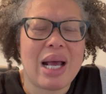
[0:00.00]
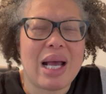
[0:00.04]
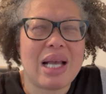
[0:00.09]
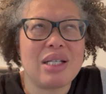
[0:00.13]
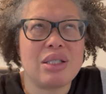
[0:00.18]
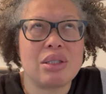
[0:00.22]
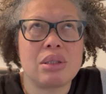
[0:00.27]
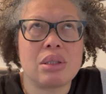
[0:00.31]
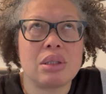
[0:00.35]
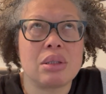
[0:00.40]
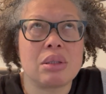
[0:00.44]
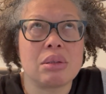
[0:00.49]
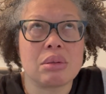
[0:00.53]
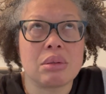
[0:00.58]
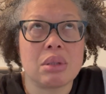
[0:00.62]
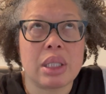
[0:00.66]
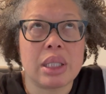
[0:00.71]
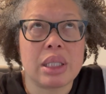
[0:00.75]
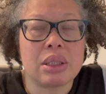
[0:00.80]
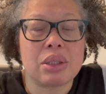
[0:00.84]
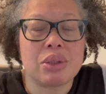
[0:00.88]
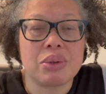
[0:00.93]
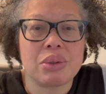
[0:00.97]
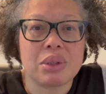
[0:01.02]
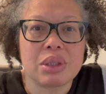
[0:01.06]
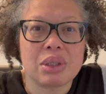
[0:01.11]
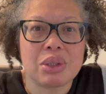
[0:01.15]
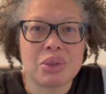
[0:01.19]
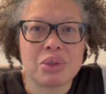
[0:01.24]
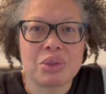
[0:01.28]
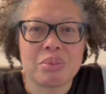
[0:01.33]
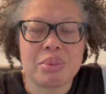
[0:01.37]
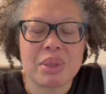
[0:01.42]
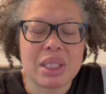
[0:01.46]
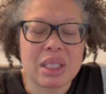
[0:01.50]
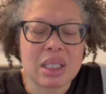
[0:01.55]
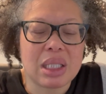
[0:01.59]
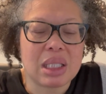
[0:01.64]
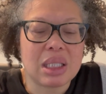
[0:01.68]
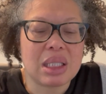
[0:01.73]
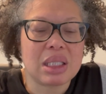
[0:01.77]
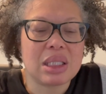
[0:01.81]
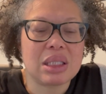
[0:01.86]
I used to dread doing social media.